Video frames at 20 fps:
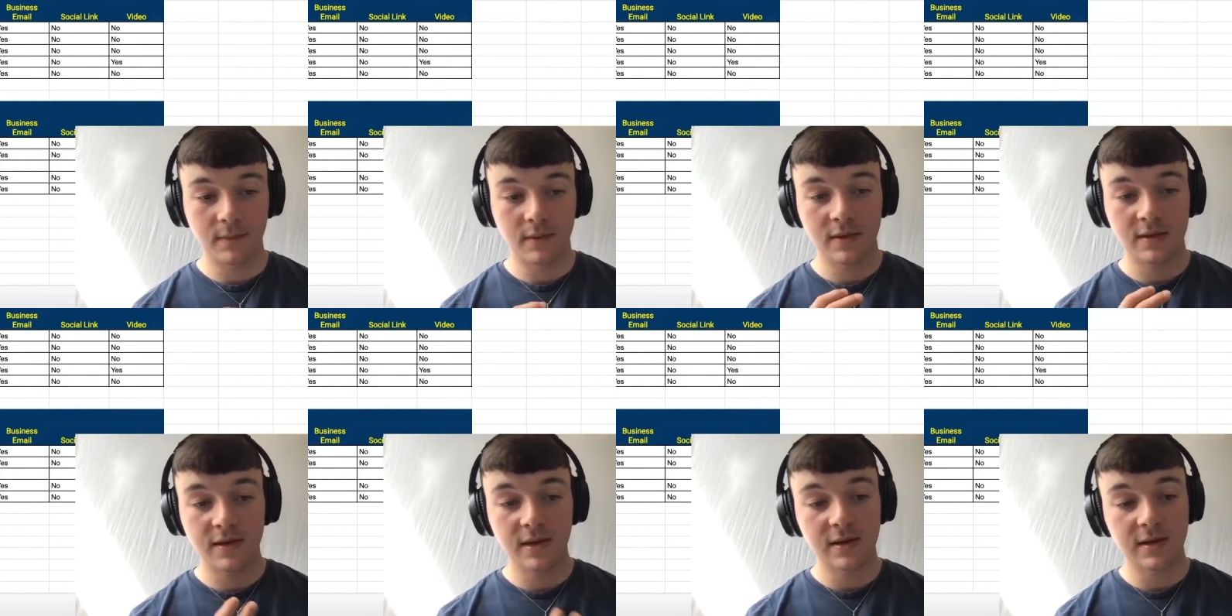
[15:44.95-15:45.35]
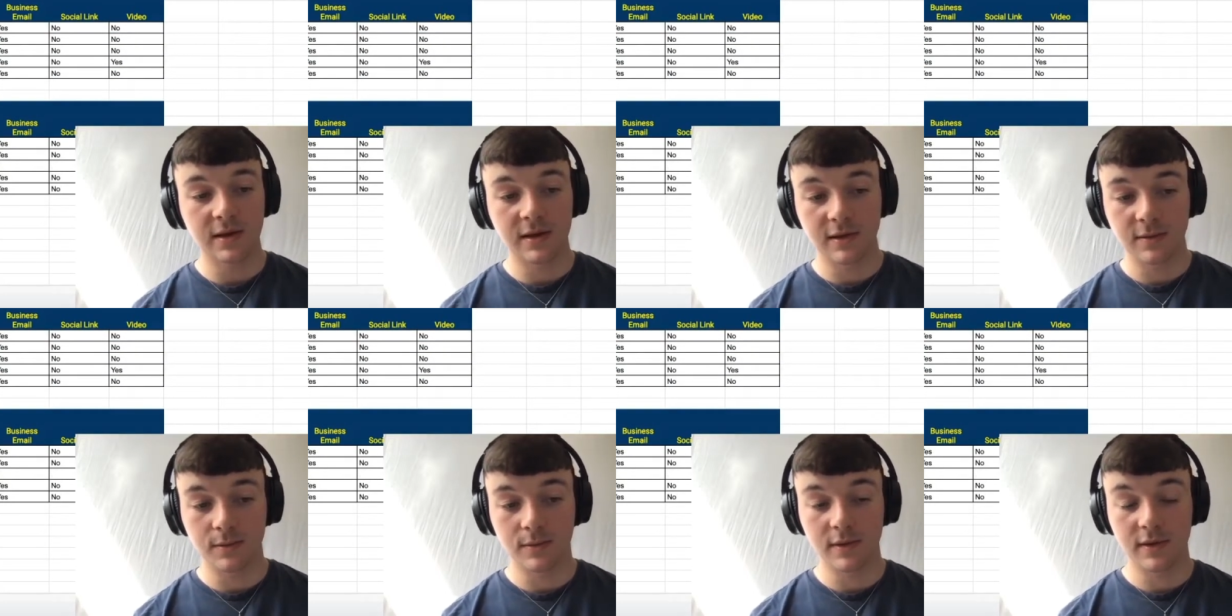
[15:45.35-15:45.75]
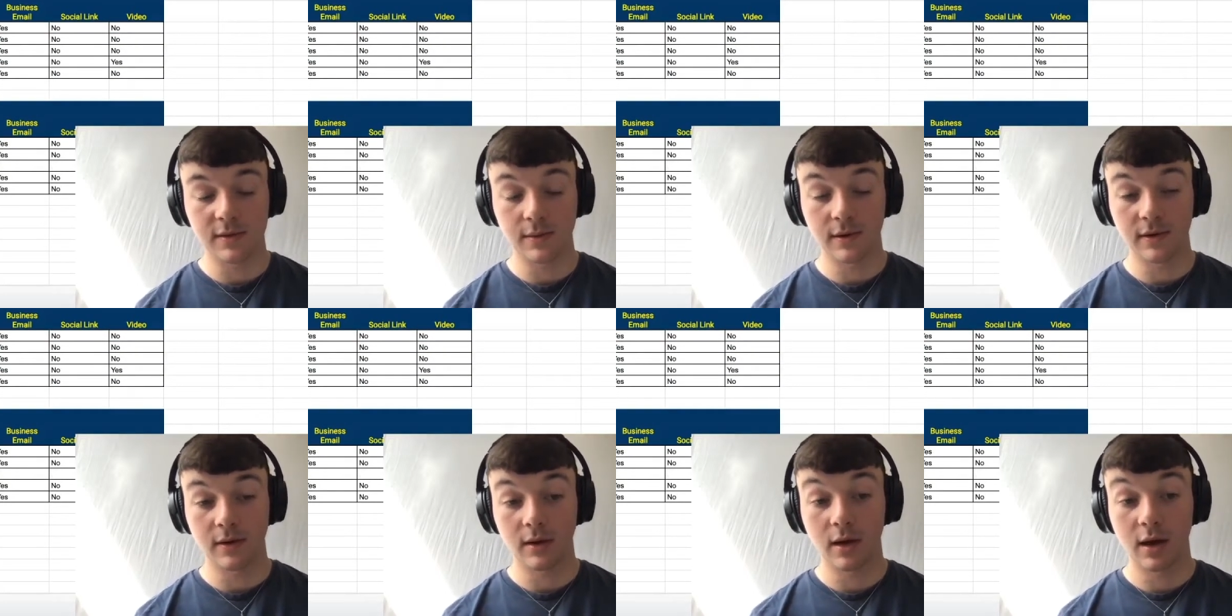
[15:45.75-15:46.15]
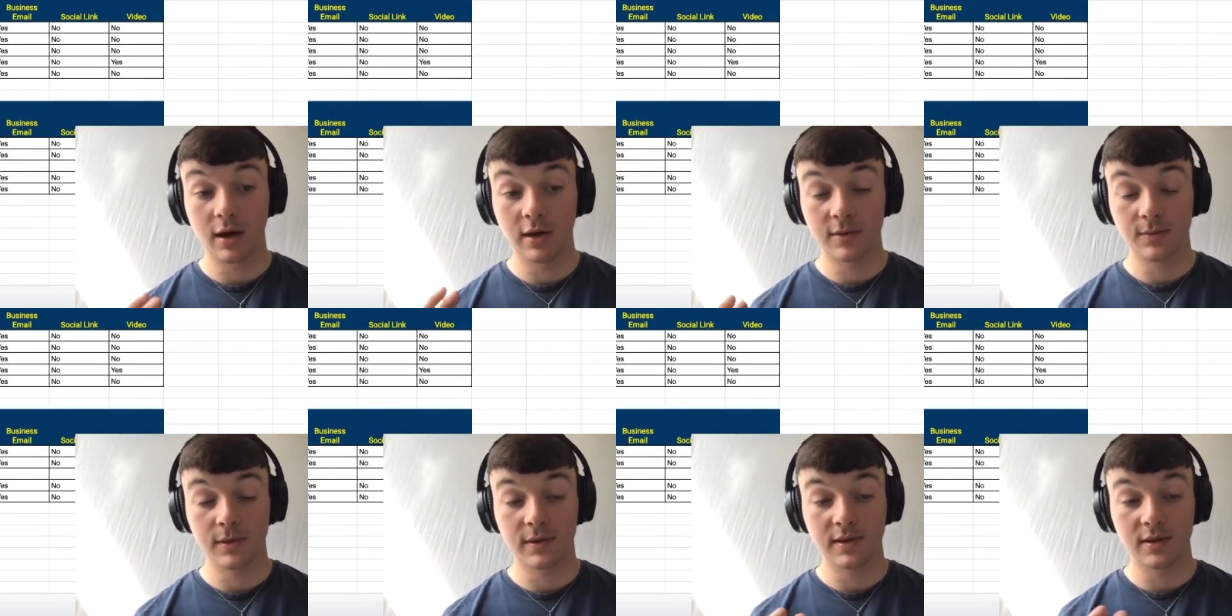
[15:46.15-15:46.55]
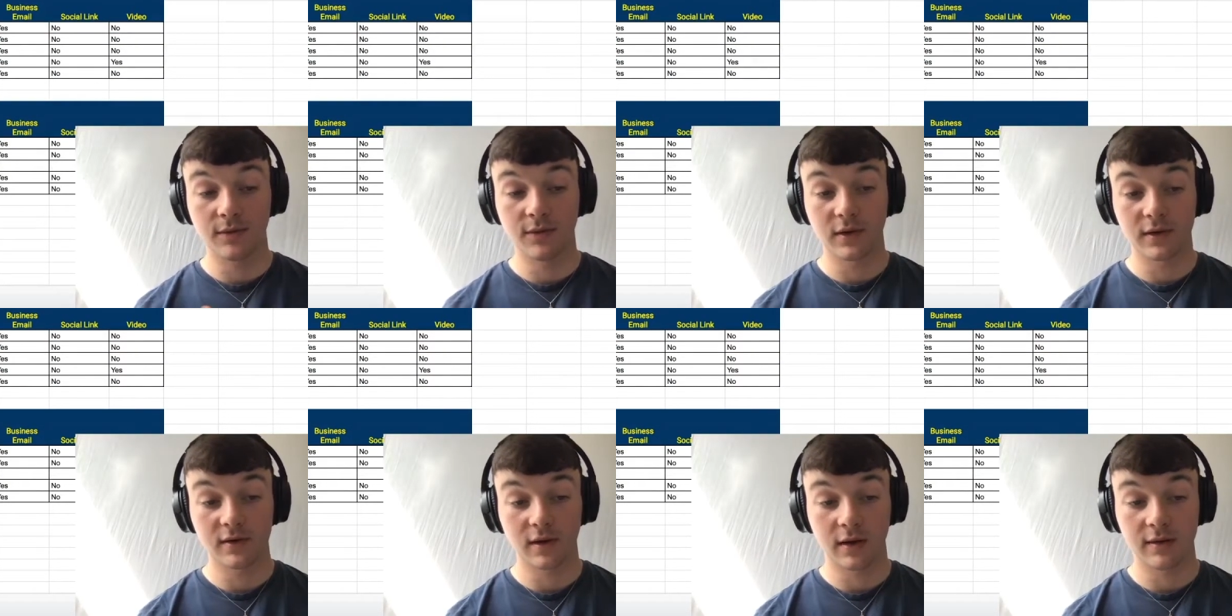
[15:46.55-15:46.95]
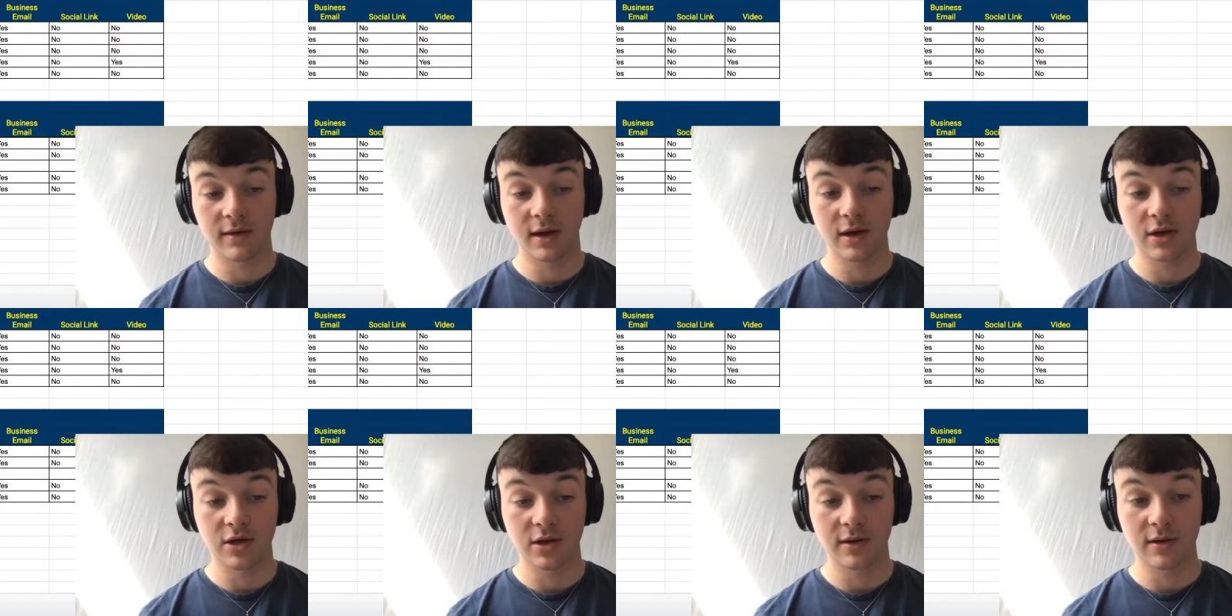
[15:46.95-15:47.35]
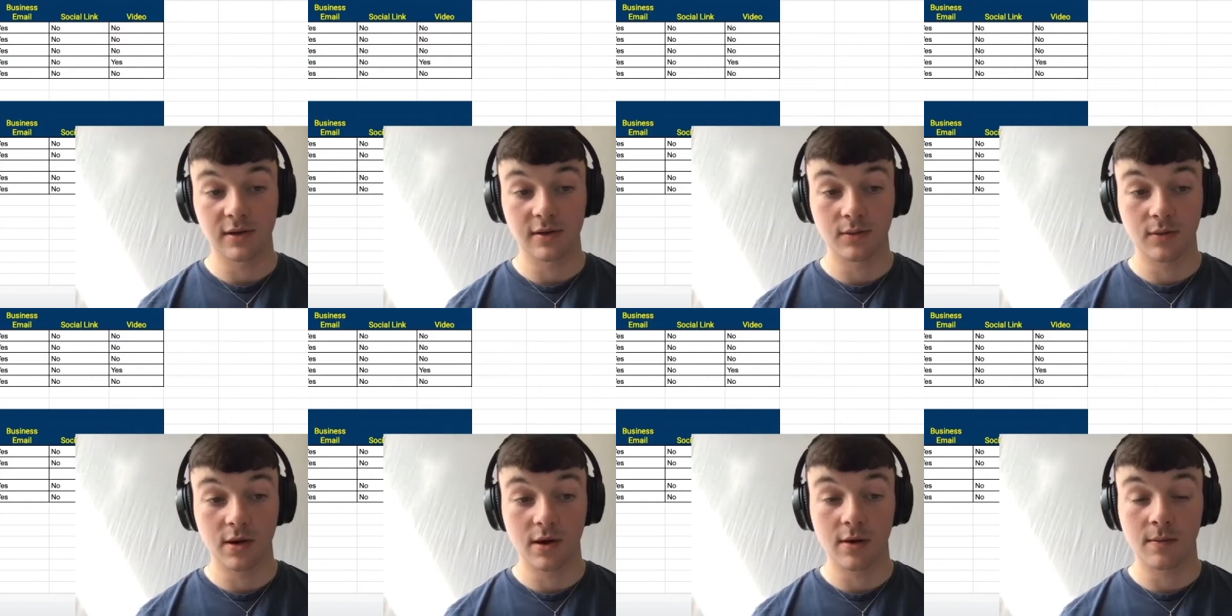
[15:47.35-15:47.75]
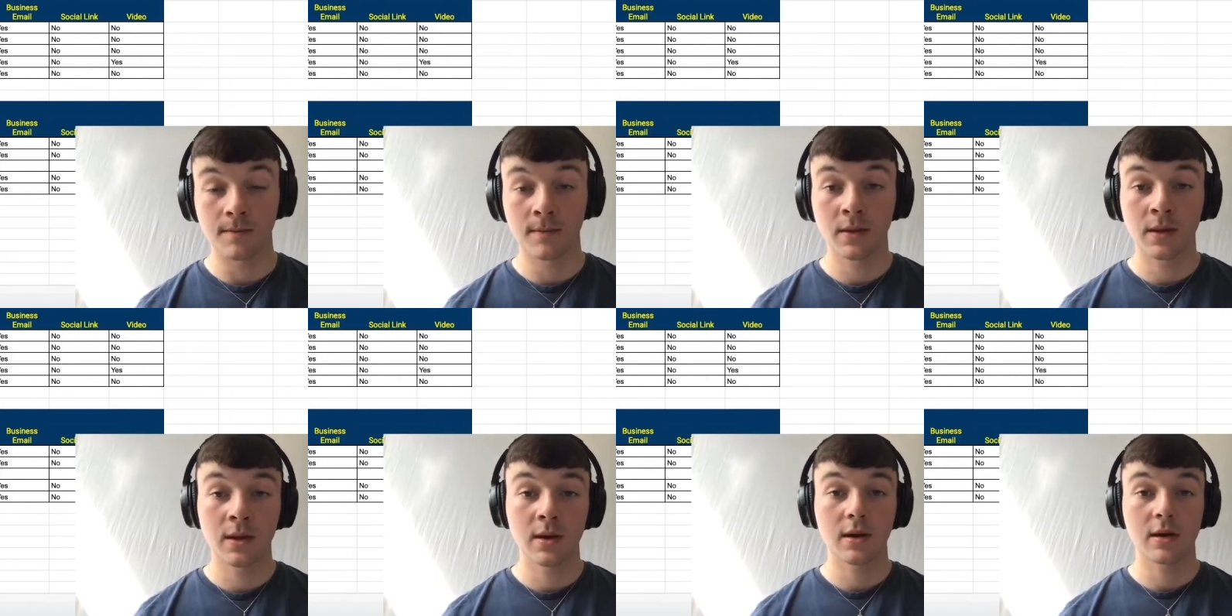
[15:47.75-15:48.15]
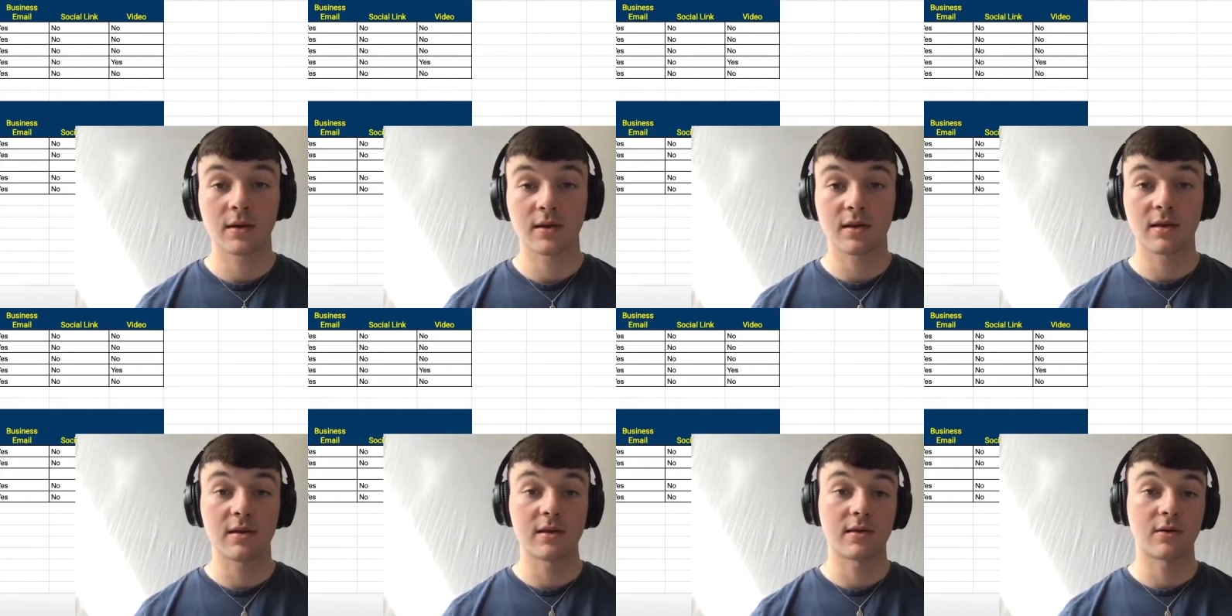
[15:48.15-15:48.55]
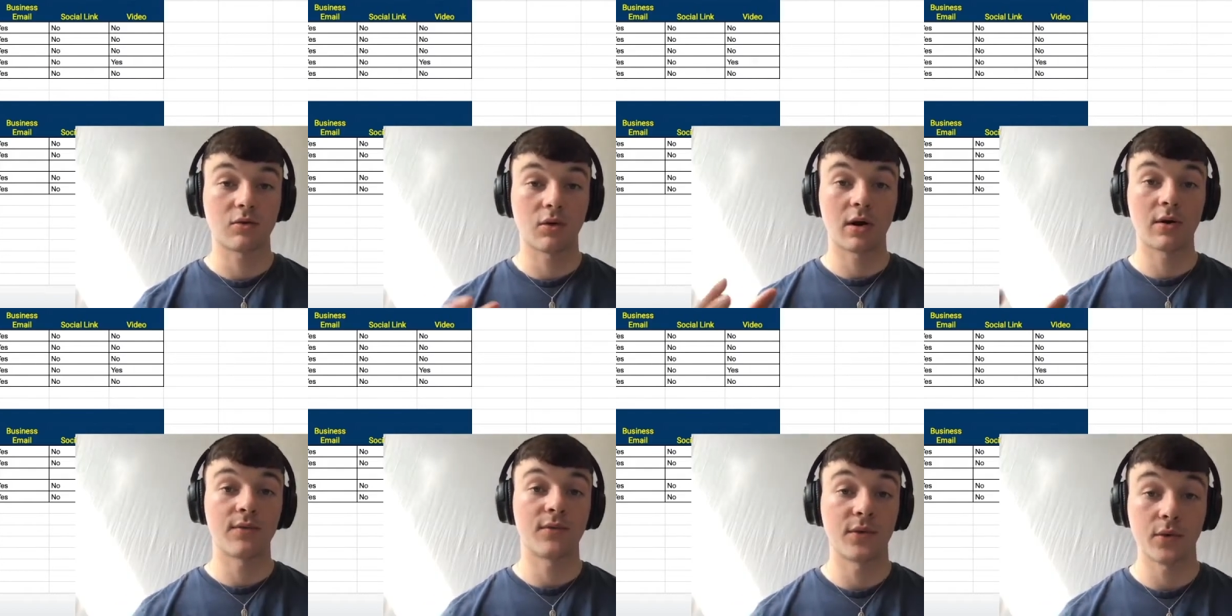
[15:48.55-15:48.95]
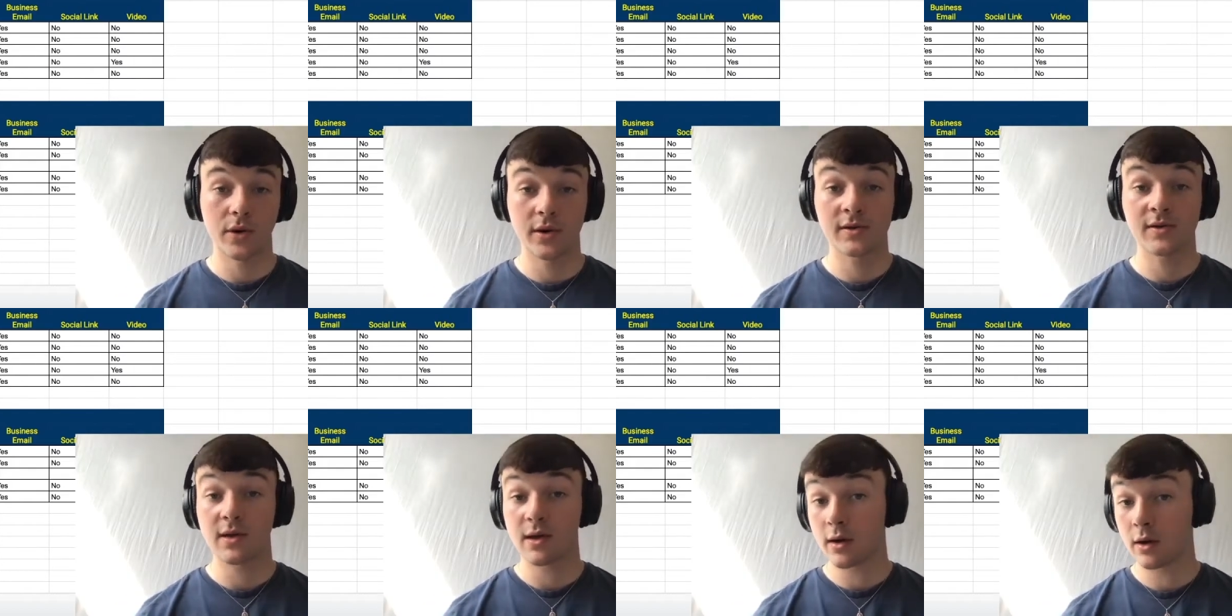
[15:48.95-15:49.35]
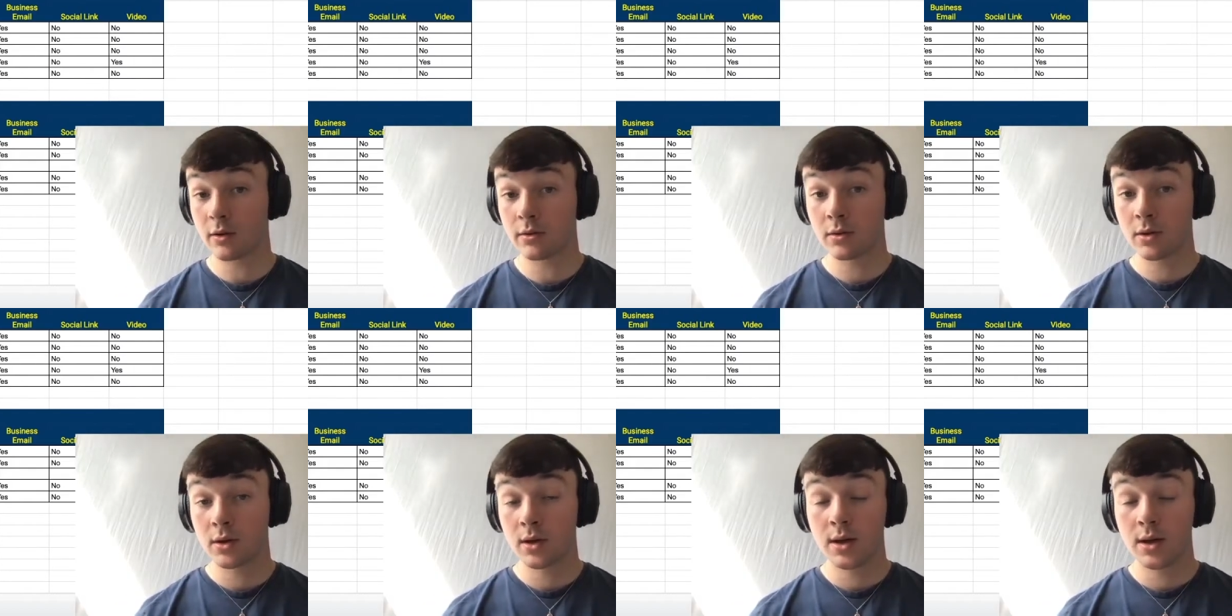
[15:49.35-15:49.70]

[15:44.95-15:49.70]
city-specific citations as well, because this is great for your SEO.